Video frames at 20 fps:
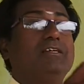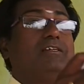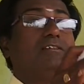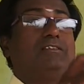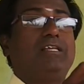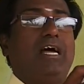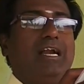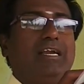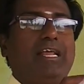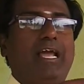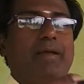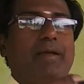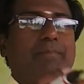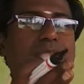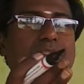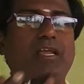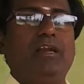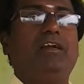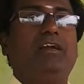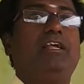That time
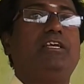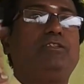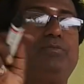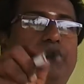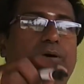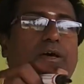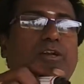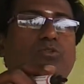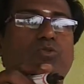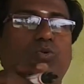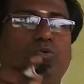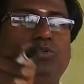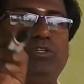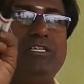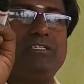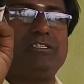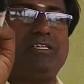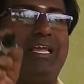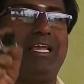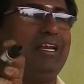it respire through the
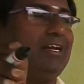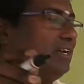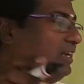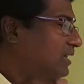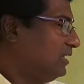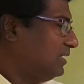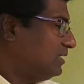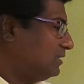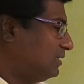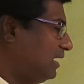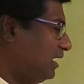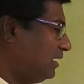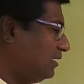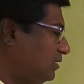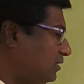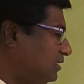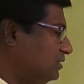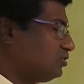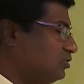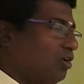skin. That
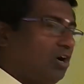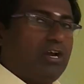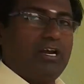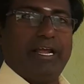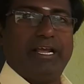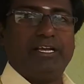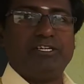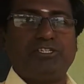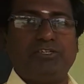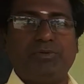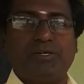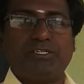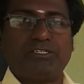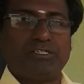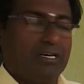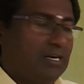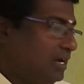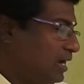is called aestivation.